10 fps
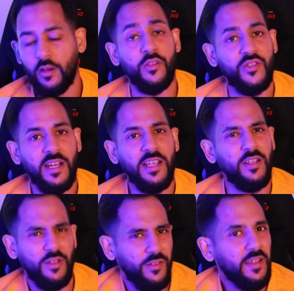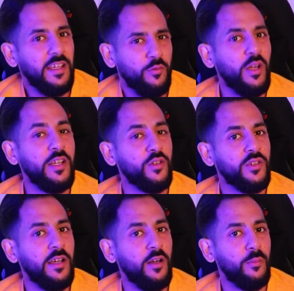on diet do you think it really
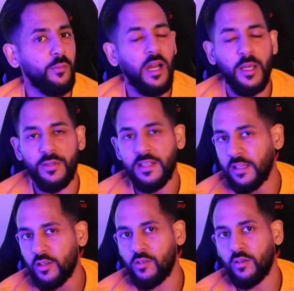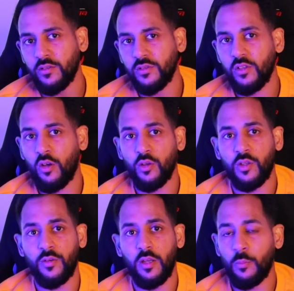does help IBD and Crohn's or do
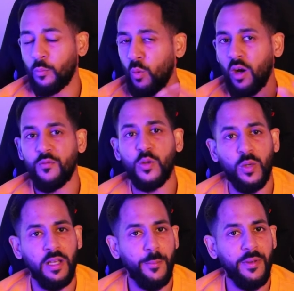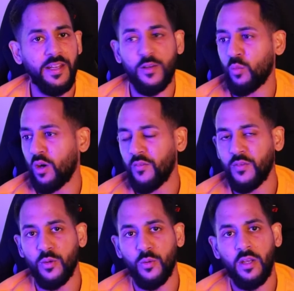you what have you eliminated what have
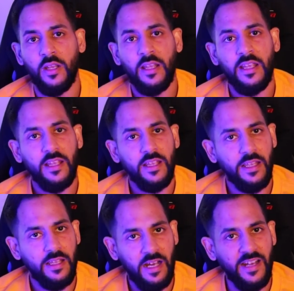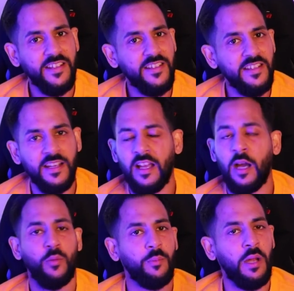you added to your diet
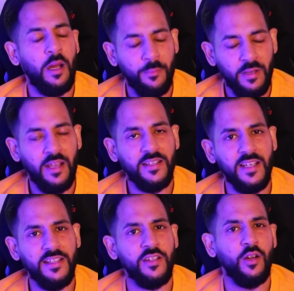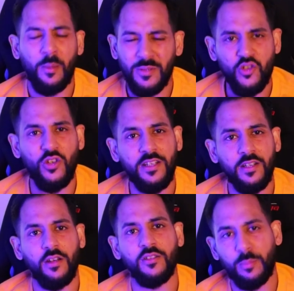I am excited to know I'm intrigued
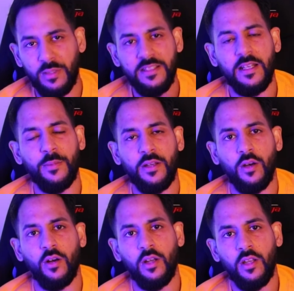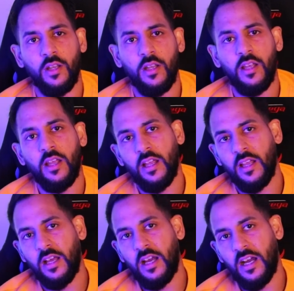to know so please let me know
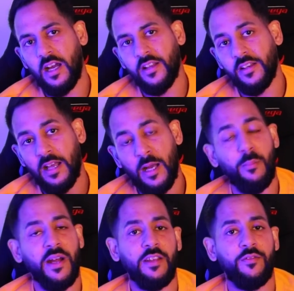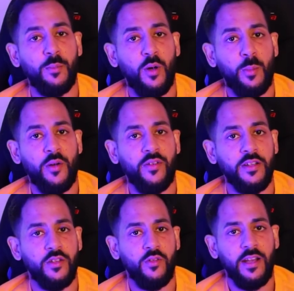and I'm Manny from All My
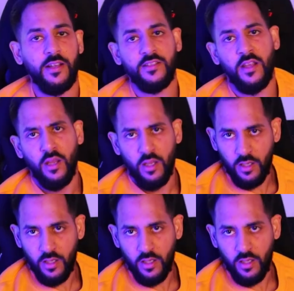Friends Are Eggs